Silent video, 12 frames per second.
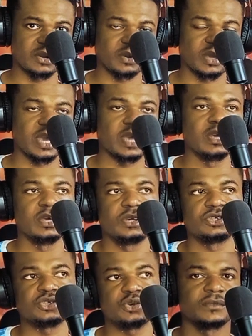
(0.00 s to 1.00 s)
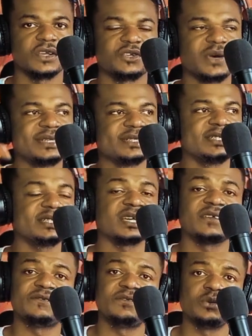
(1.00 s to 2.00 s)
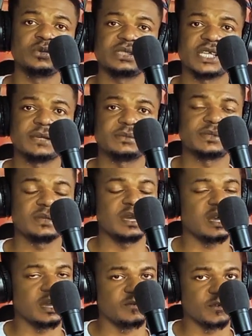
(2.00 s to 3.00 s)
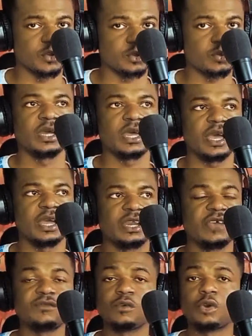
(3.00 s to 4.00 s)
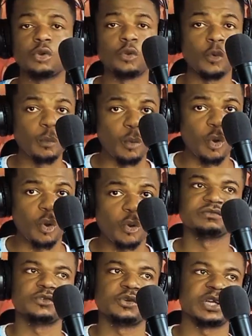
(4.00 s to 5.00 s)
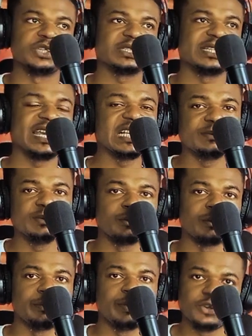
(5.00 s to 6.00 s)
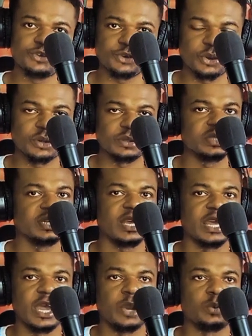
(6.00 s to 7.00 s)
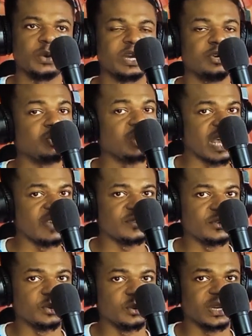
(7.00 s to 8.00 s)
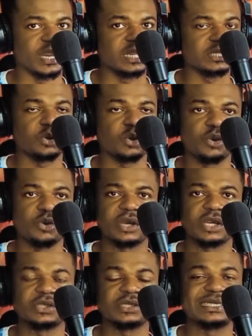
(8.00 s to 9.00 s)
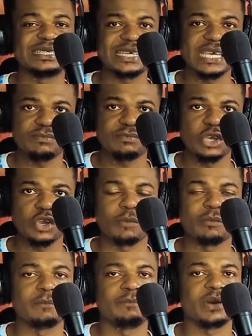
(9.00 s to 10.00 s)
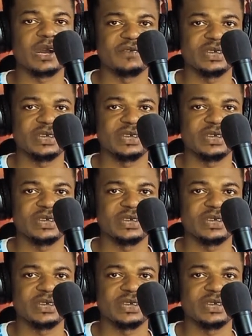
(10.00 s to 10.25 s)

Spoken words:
Okay, so I think these are the few steps I got for you, and if you want to know more, you can just hit me on my Patreon and we can do live video on that, or you can just DM me on my private